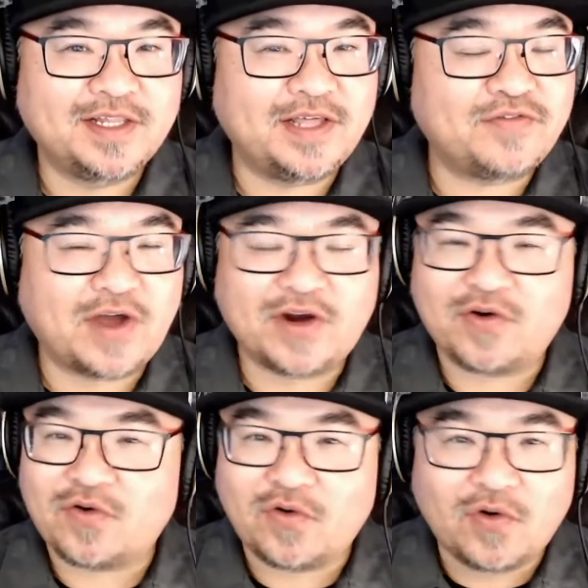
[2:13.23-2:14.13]
They've got a
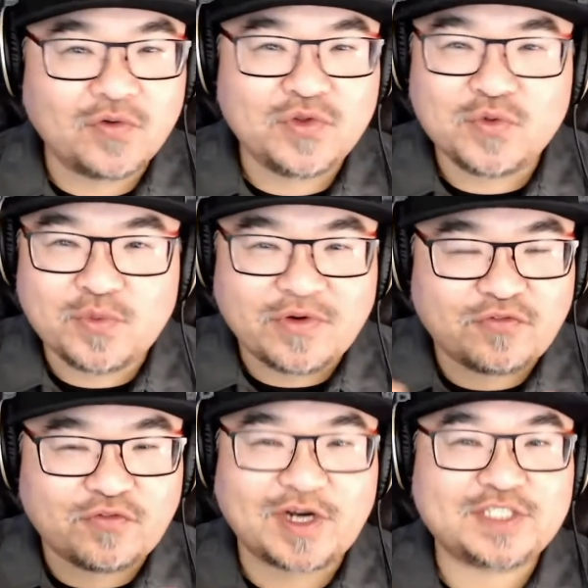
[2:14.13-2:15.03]
whole new
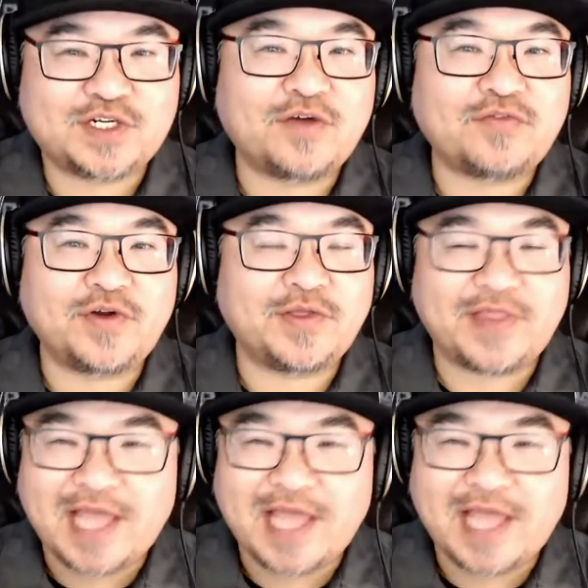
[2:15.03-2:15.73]
refreshed offering with